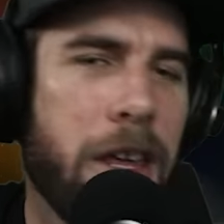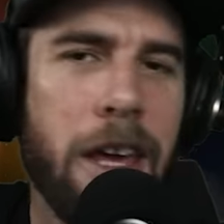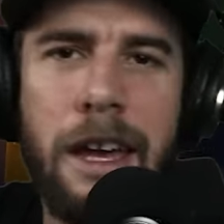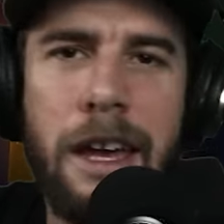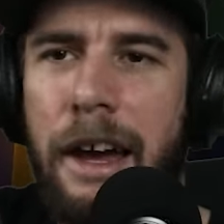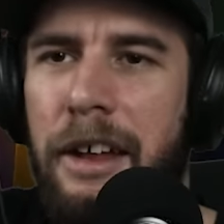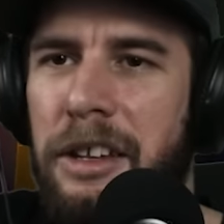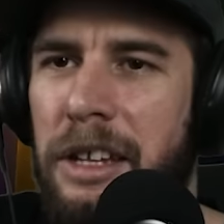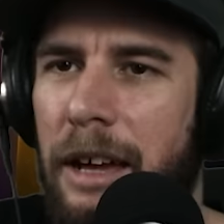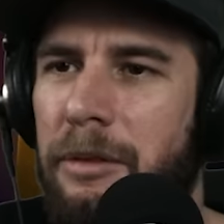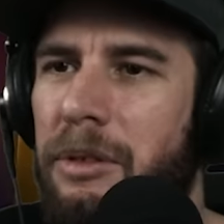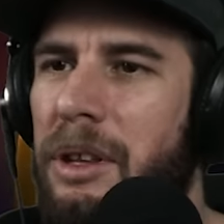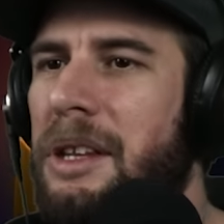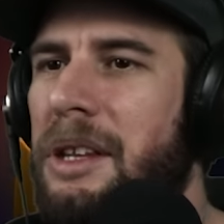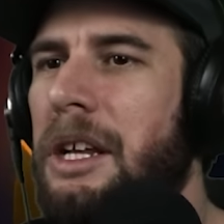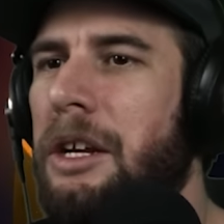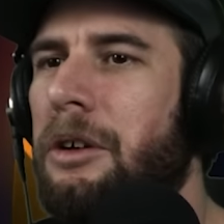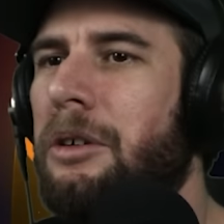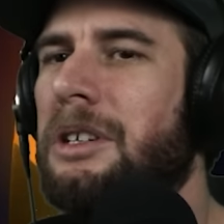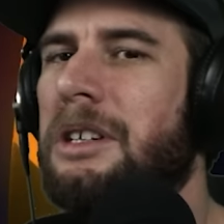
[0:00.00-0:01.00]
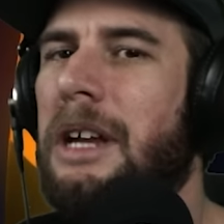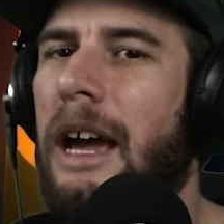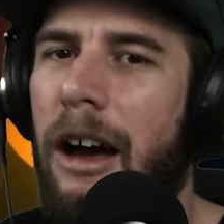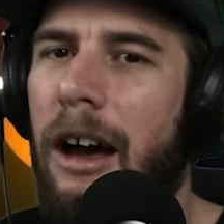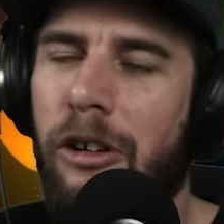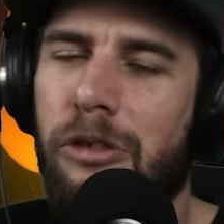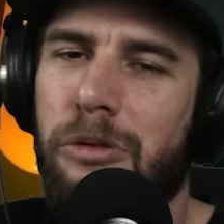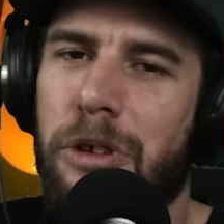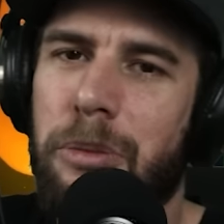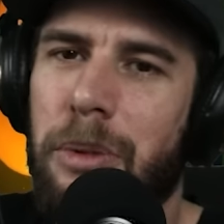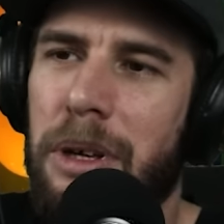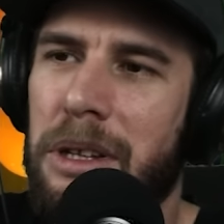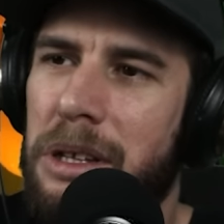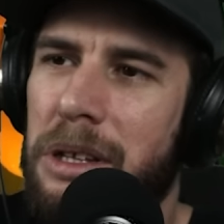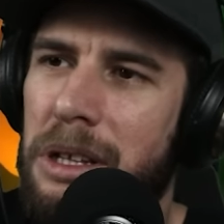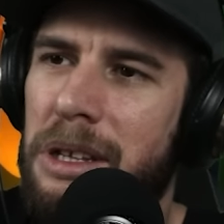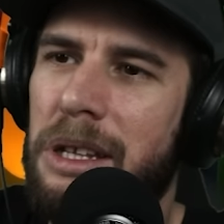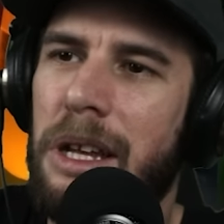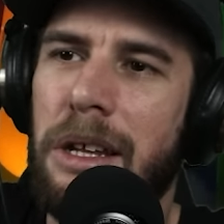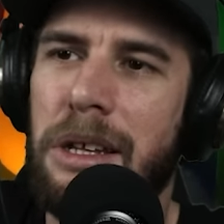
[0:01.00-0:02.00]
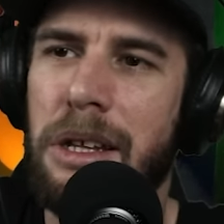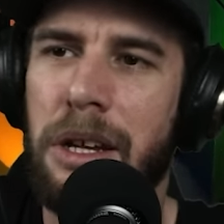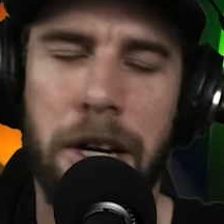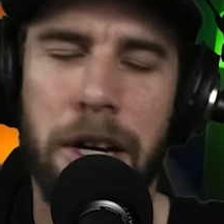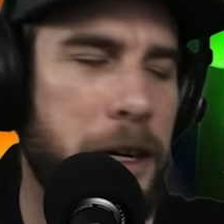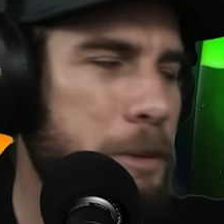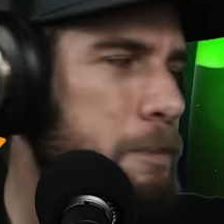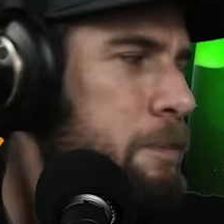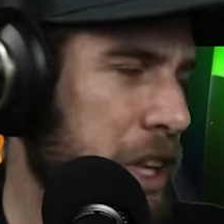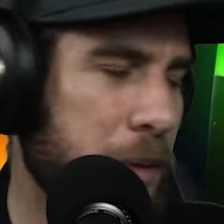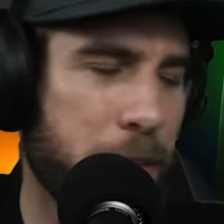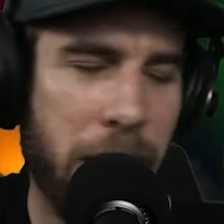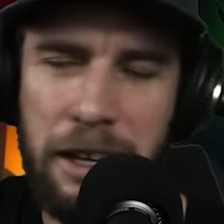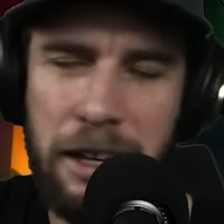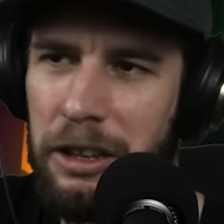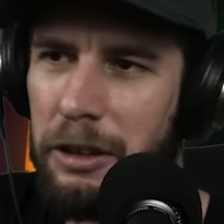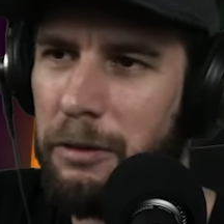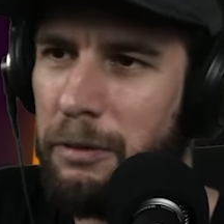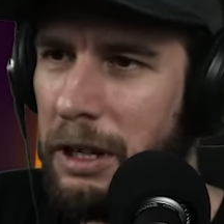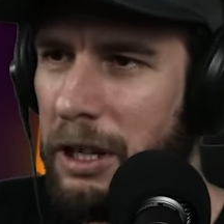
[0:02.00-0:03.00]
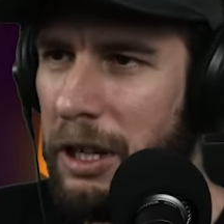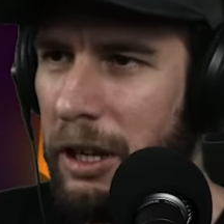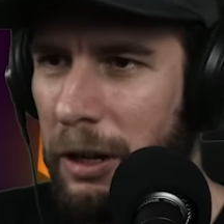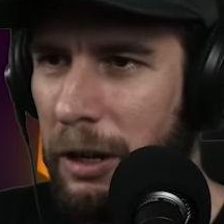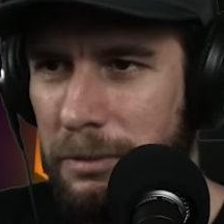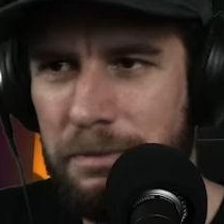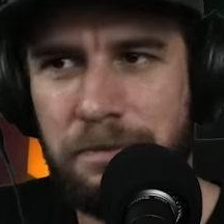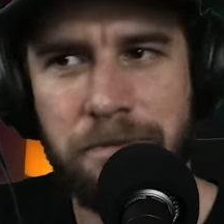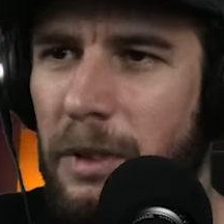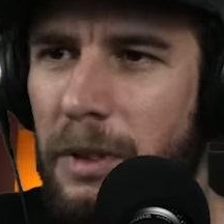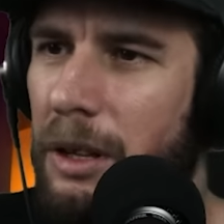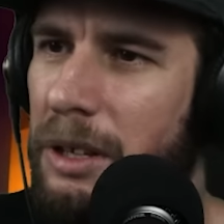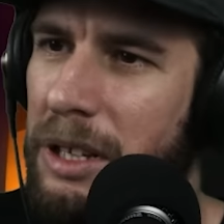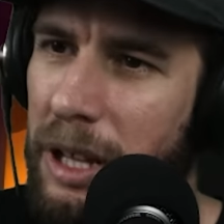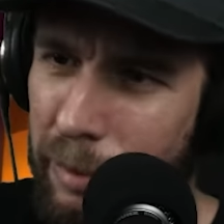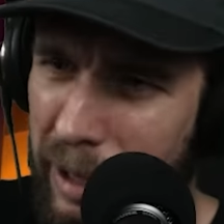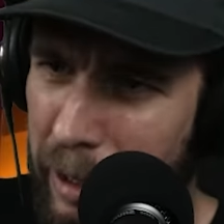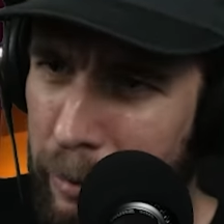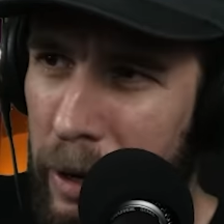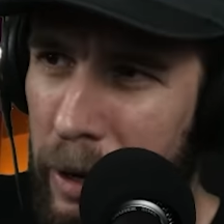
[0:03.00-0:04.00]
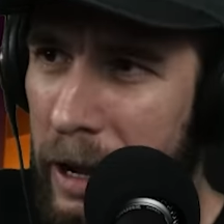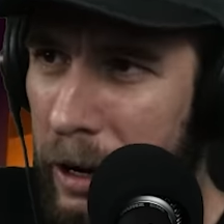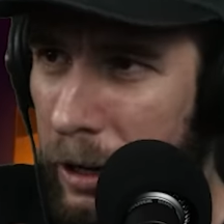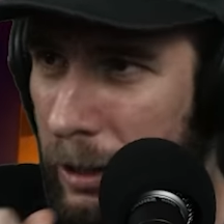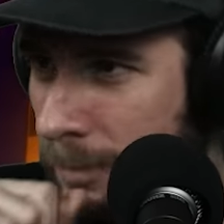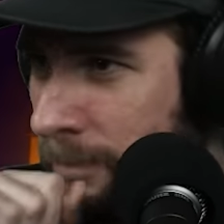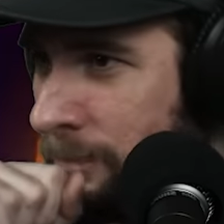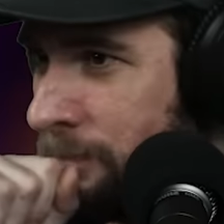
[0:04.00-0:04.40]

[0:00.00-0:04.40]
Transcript: Okay, guys, I have the secret to algorithmic success here. Let's get back to the video. This is gonna be a banger.